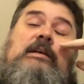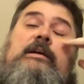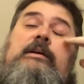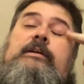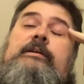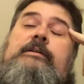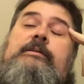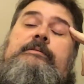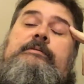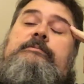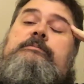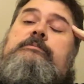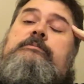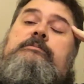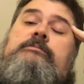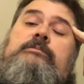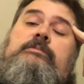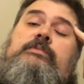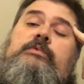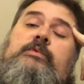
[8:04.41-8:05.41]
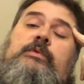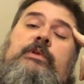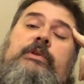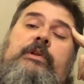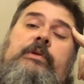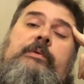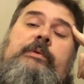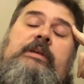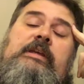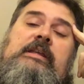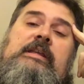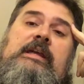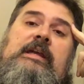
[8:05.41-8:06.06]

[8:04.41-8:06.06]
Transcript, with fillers: Um, it's a real low key